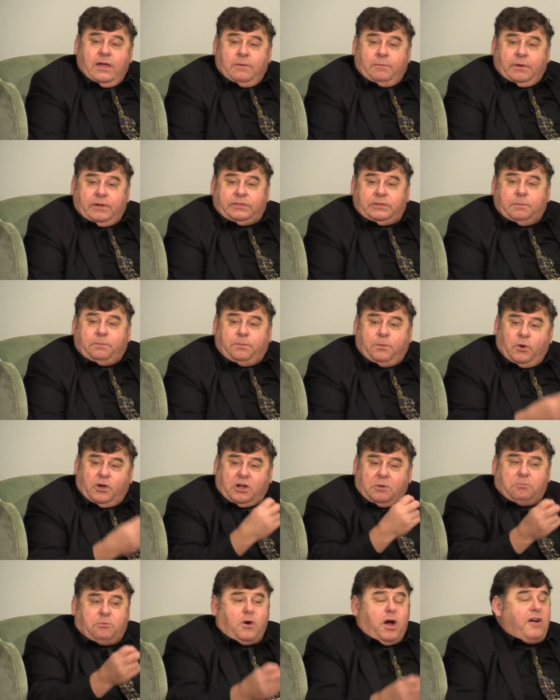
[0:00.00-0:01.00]
but the
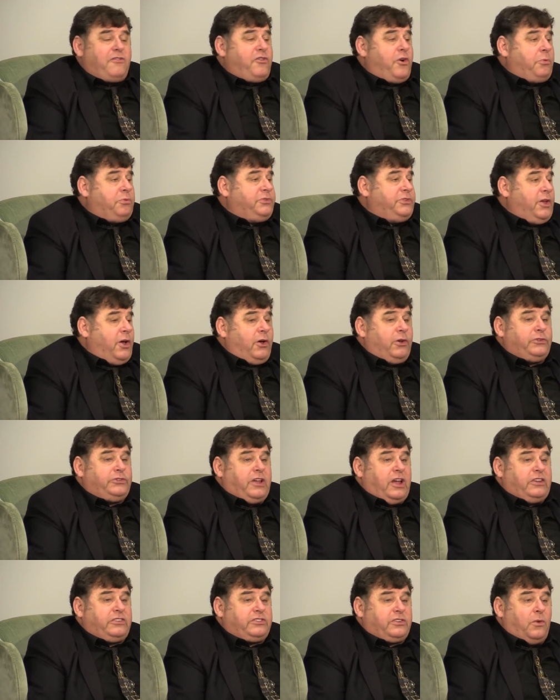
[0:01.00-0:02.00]
book of Proverbs tells
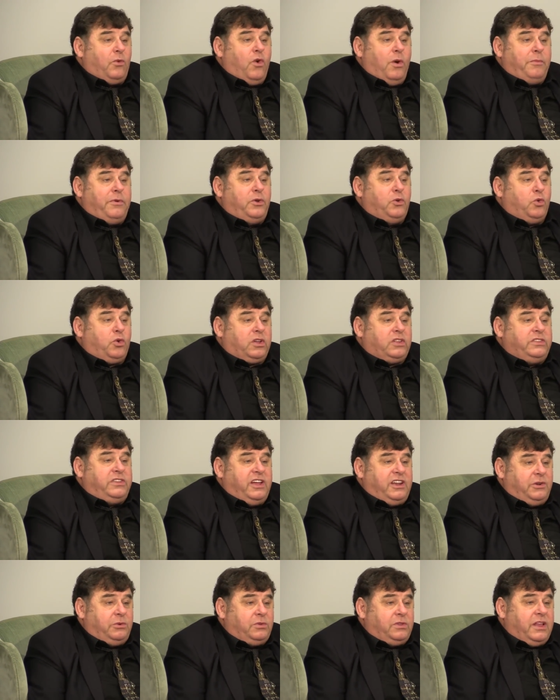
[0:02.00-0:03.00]
us a woman who
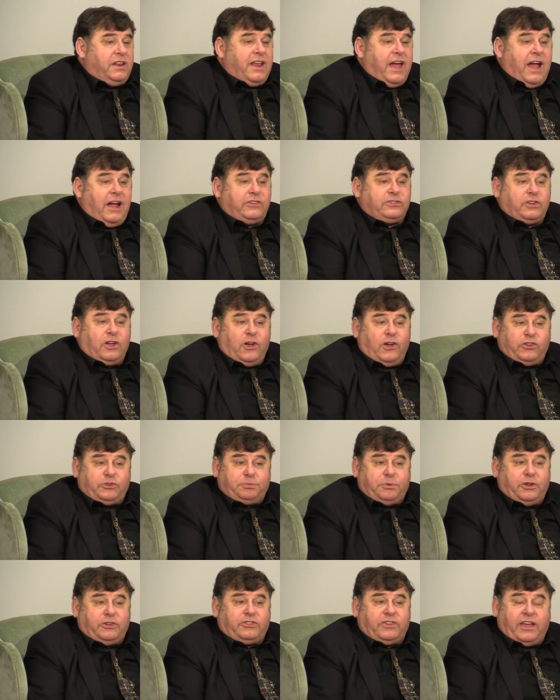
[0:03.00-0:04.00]
continually nags her
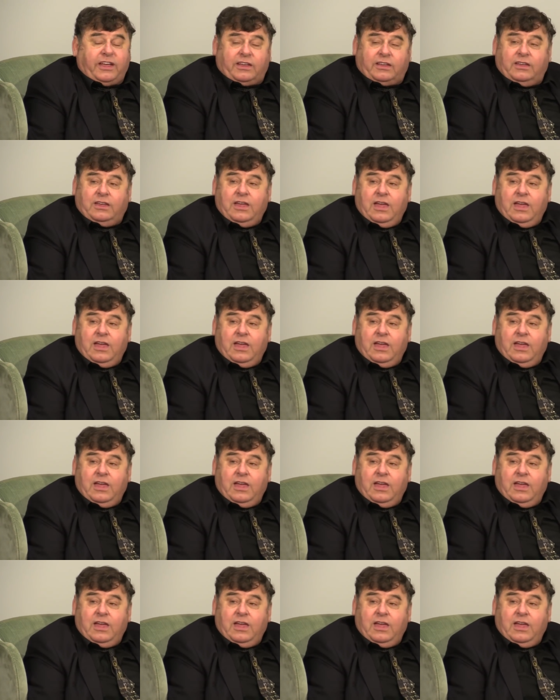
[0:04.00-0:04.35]
husband is like